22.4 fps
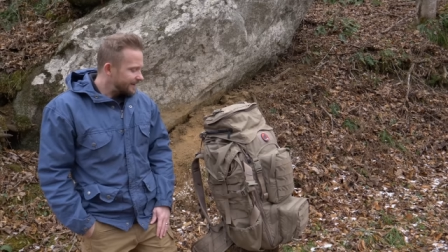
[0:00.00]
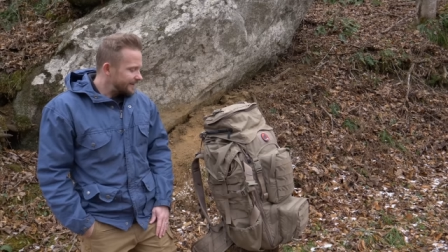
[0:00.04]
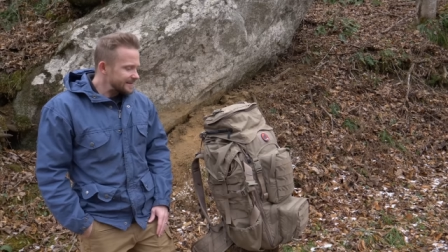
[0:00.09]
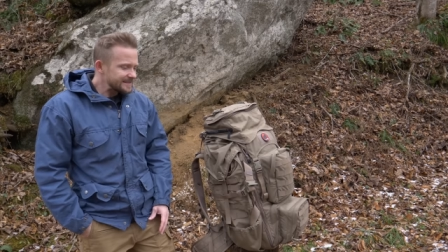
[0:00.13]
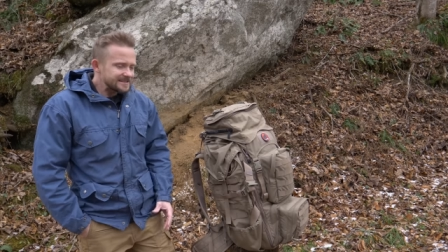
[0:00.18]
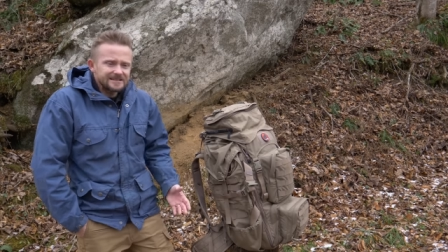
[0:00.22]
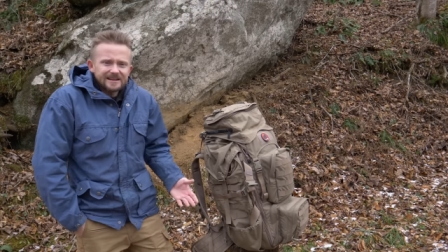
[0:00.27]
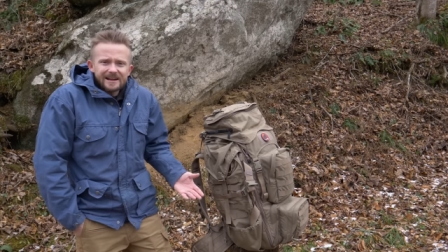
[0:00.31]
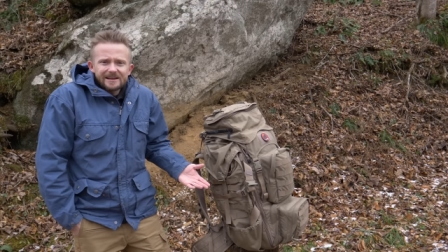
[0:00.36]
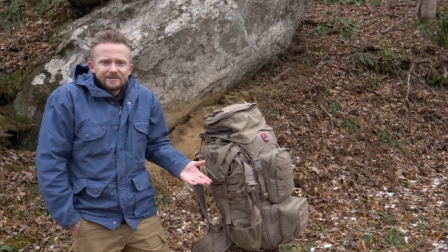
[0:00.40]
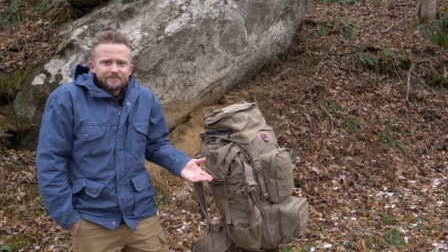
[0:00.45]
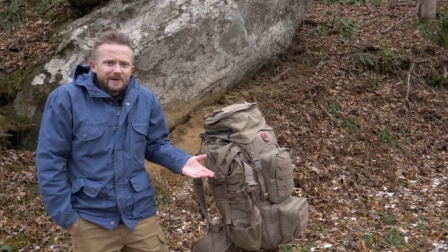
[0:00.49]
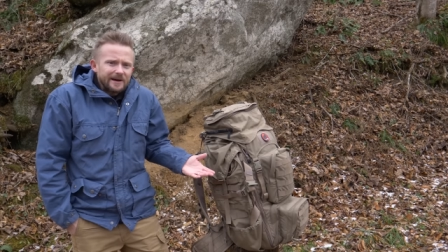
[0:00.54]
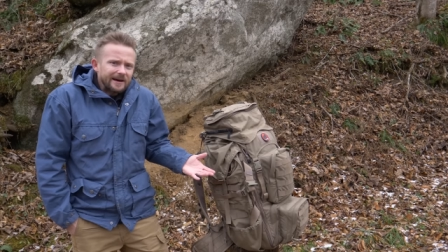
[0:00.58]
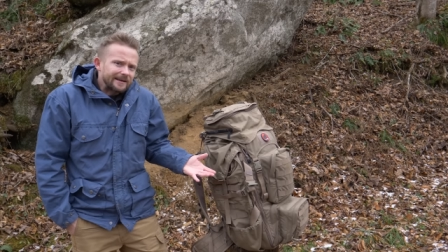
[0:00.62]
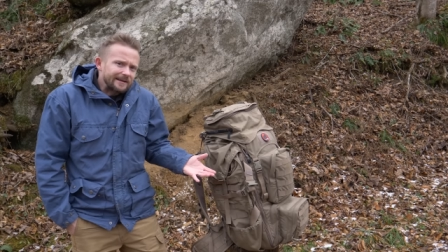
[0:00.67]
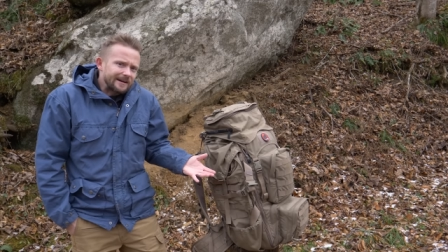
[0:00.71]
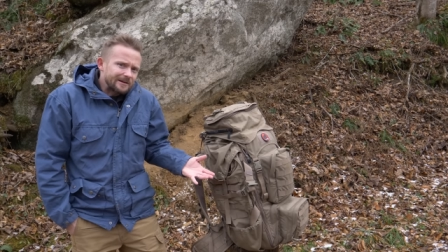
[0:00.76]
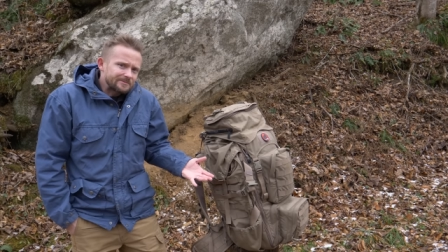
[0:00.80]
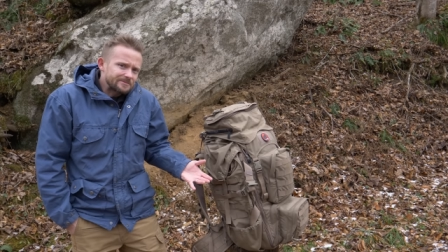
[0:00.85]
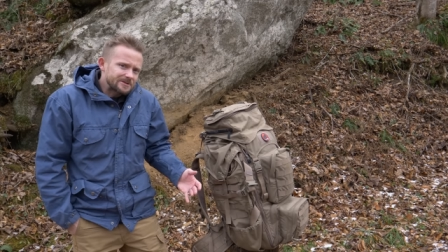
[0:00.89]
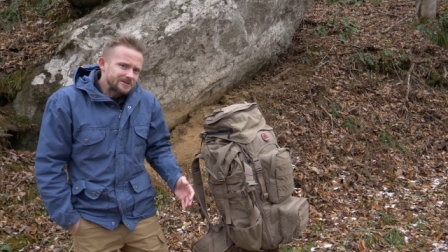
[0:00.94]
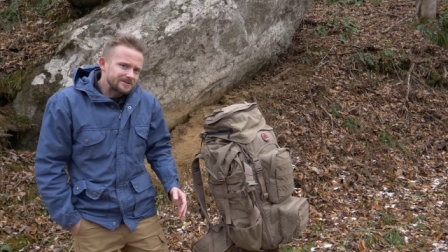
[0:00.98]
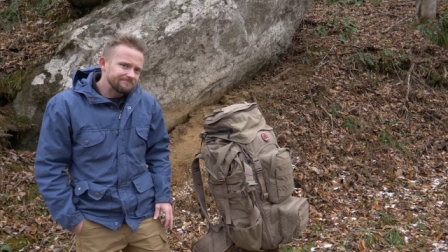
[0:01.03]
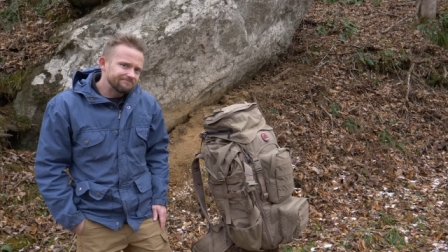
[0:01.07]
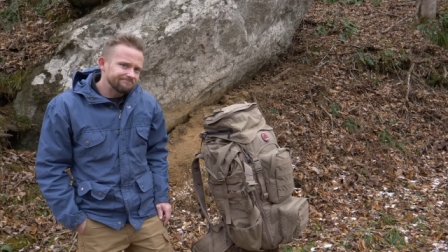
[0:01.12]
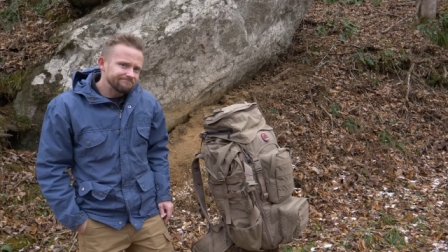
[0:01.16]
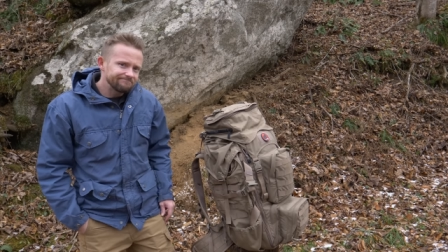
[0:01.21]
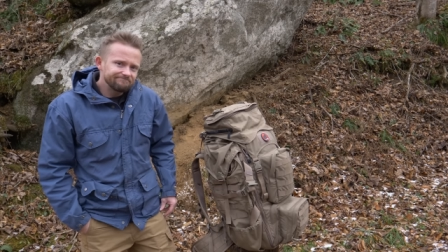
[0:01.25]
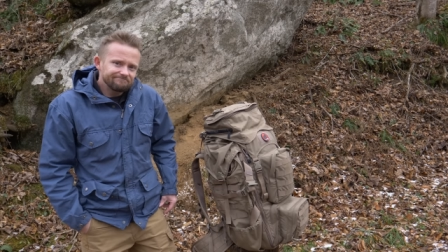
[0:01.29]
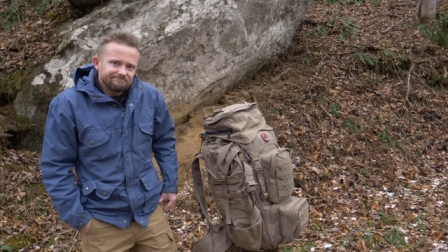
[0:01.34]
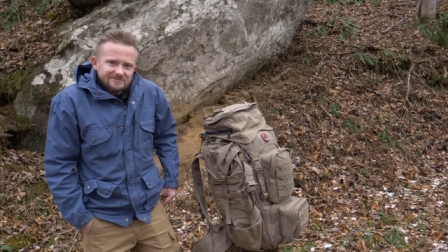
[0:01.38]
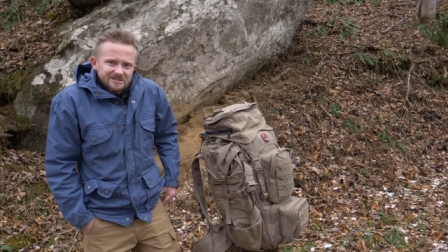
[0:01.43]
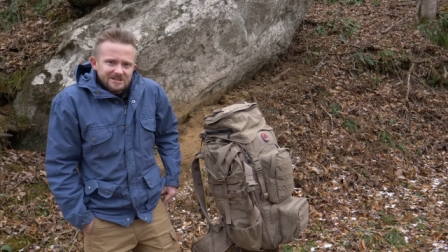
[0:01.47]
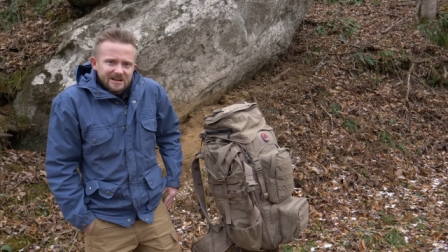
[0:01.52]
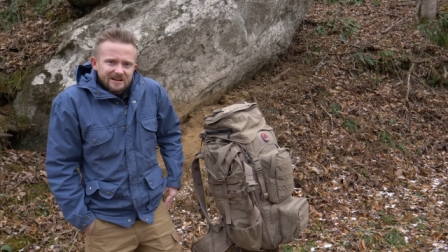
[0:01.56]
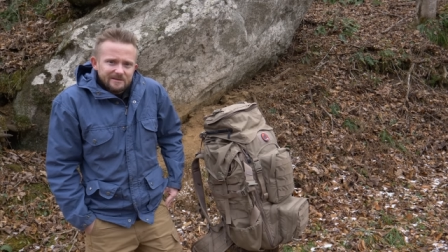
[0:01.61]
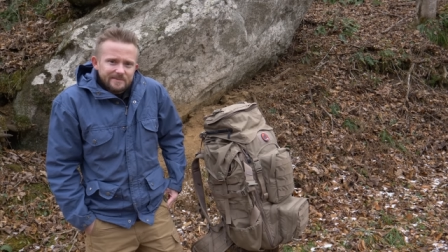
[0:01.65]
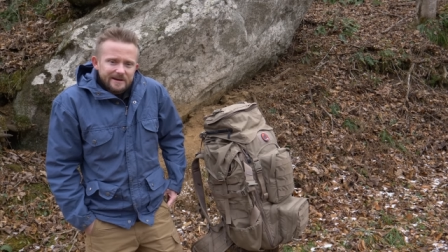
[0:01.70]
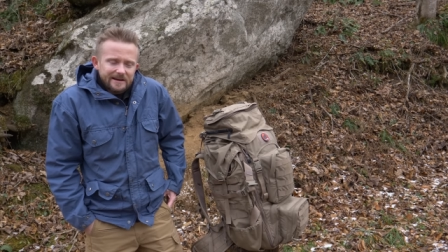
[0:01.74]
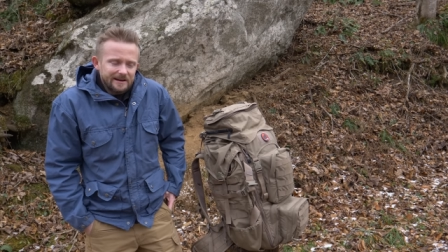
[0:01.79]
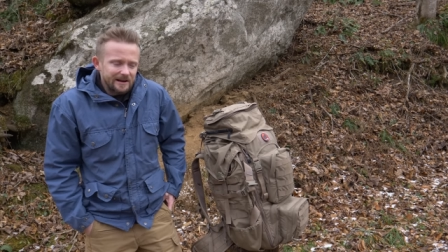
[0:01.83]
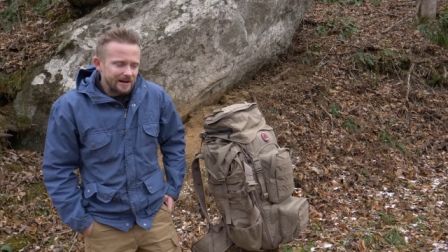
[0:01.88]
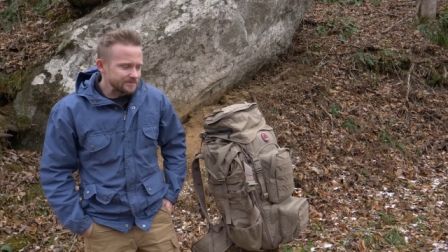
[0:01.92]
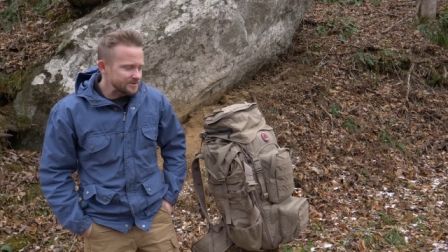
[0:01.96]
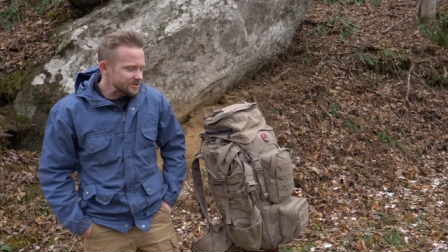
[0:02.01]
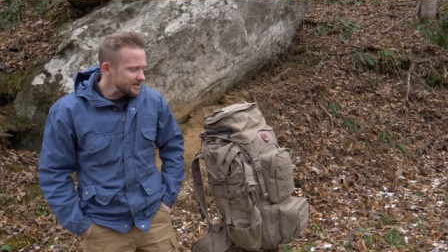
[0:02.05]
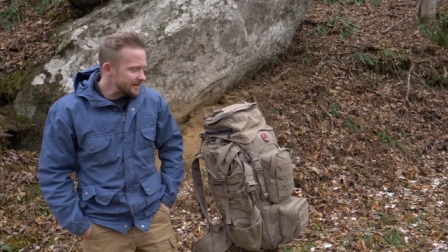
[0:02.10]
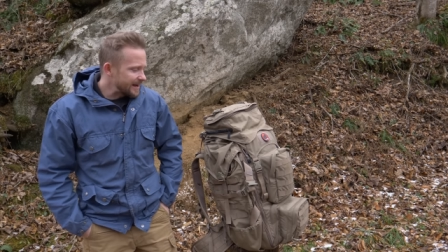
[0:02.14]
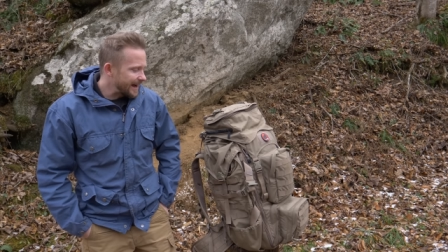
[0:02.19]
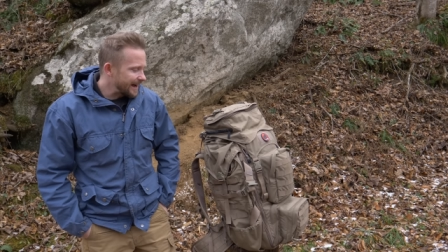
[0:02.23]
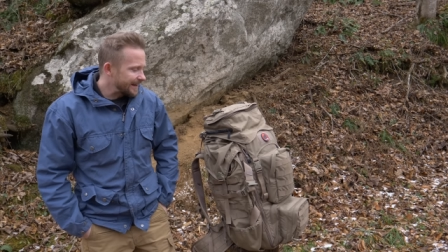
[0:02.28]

It's not a bad option. It's not a bad option.